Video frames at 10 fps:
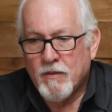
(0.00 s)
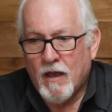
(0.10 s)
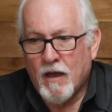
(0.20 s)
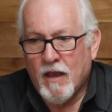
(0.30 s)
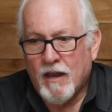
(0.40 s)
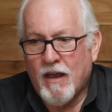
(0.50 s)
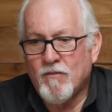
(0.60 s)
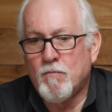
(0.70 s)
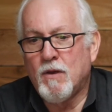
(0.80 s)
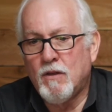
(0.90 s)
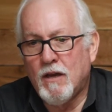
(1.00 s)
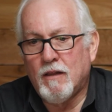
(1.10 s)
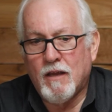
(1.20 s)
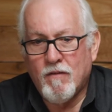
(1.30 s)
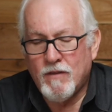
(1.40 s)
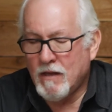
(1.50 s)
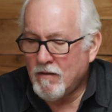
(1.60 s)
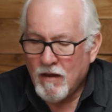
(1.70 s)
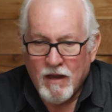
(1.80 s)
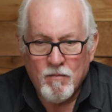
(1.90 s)
and have the ability to leave,
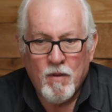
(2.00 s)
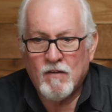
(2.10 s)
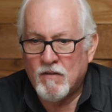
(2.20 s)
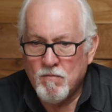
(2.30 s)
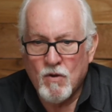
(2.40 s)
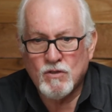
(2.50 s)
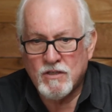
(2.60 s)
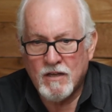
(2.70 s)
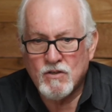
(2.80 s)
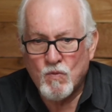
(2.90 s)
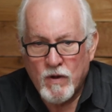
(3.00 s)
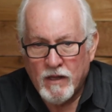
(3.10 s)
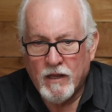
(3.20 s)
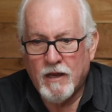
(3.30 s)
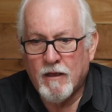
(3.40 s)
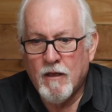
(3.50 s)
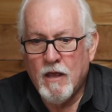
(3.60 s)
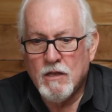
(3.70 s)
then it makes the most sense really